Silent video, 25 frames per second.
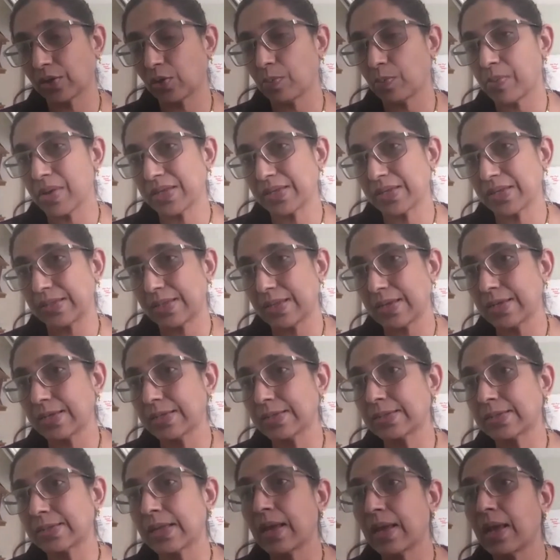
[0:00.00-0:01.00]
to
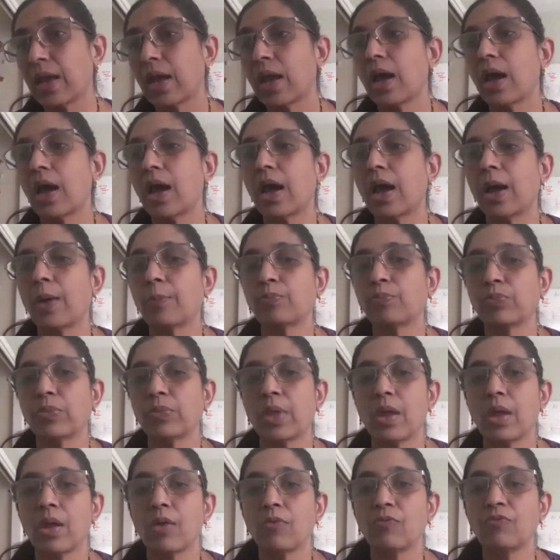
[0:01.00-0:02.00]
business.
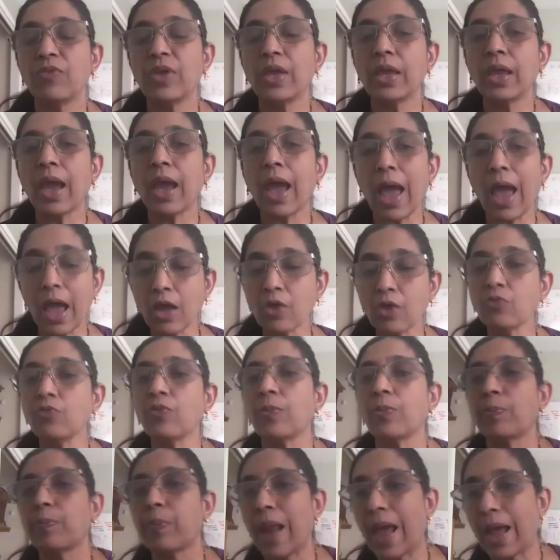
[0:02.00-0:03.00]
We have
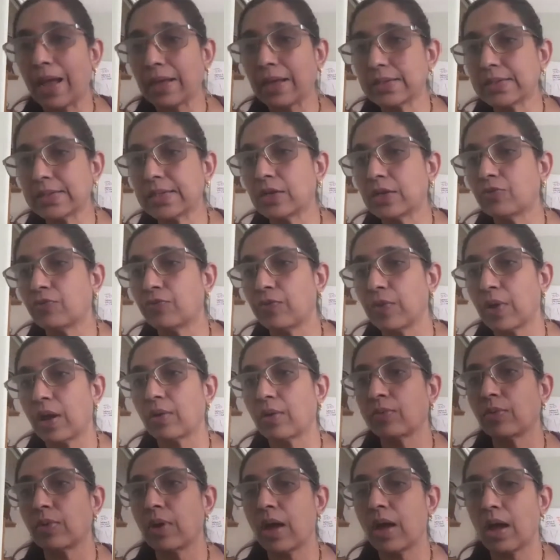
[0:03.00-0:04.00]
plans
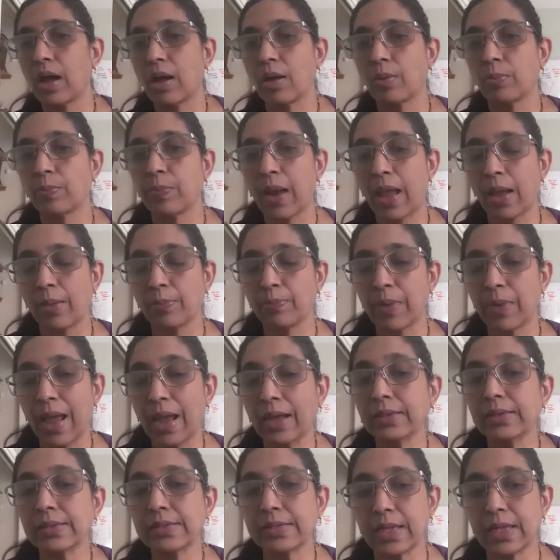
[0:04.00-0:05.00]

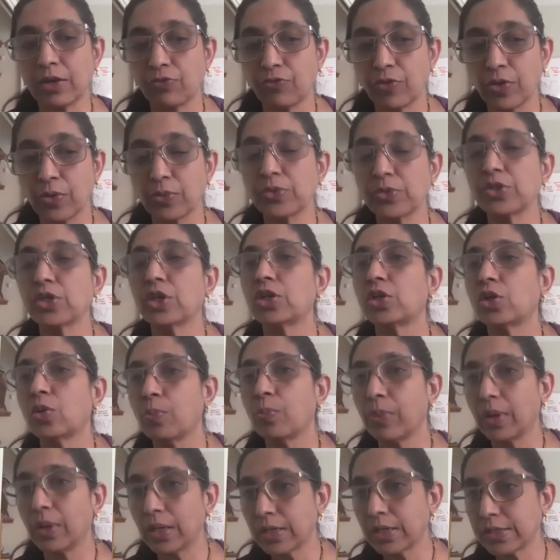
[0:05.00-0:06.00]
in future to
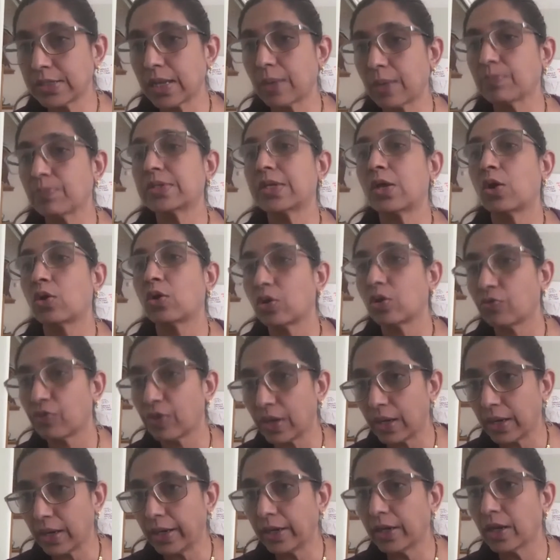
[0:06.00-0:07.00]
build some sort of a
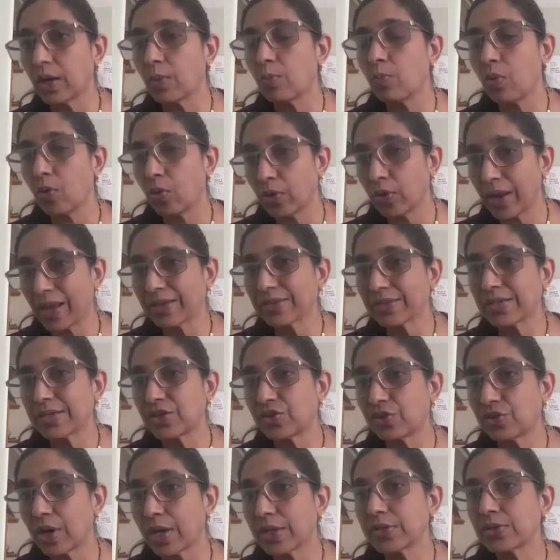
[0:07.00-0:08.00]
leaderboard,
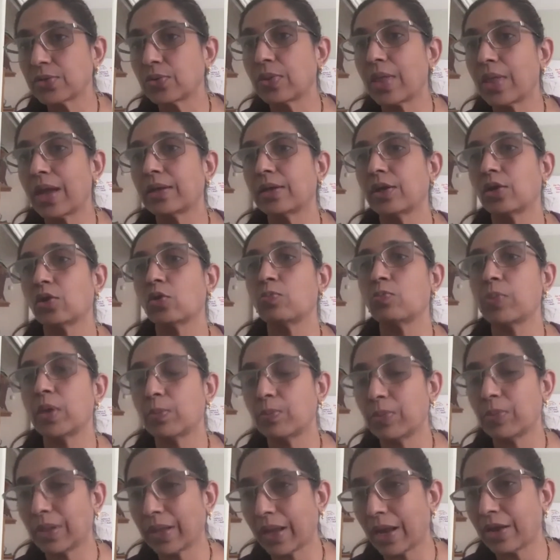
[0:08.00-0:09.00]
etc., so that
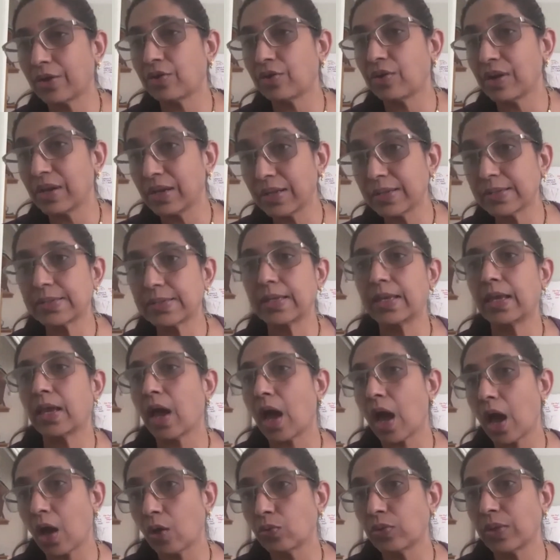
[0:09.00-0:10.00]
people can really see
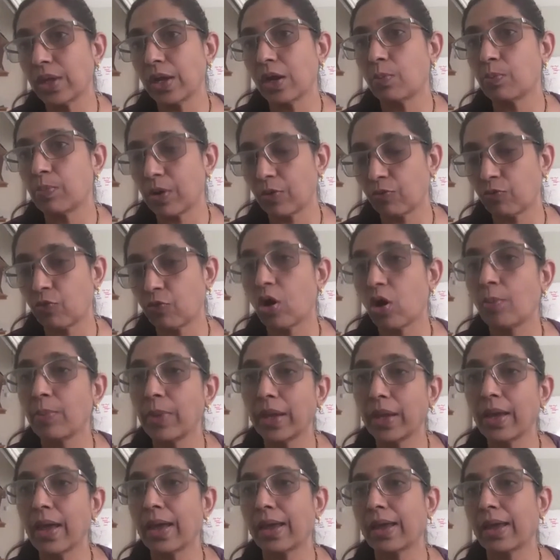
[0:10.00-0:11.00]
how they are performing